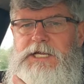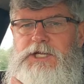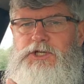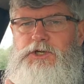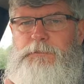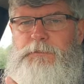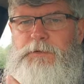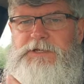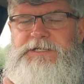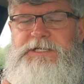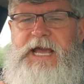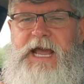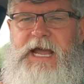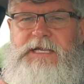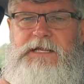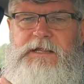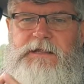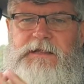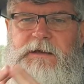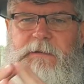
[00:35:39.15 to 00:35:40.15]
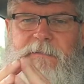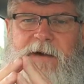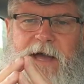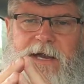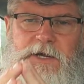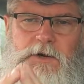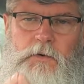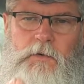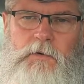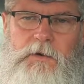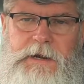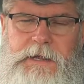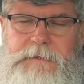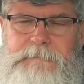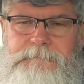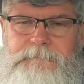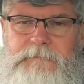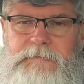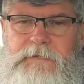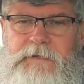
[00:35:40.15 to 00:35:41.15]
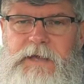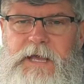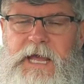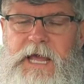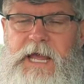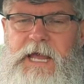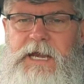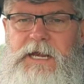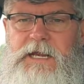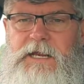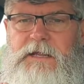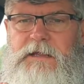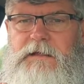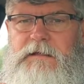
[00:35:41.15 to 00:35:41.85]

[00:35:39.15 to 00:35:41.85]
to protect the minority and